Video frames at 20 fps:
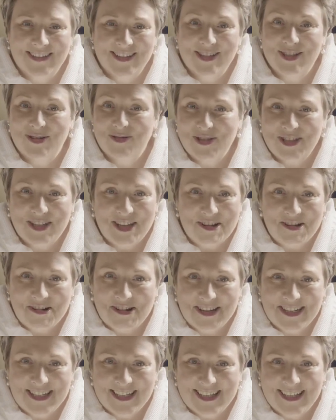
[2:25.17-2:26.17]

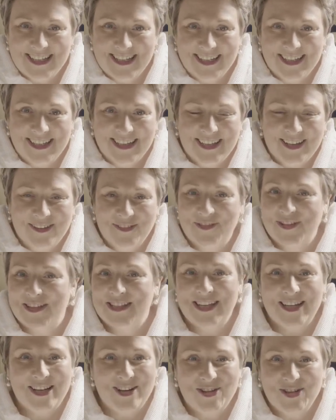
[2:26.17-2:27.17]
sociology,
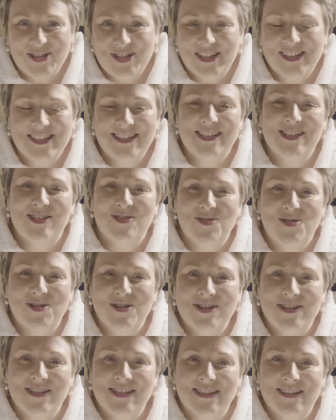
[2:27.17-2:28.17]
physiological
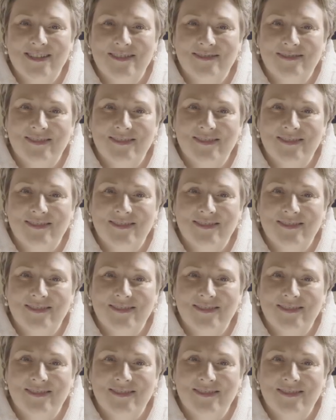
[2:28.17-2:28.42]
disorders.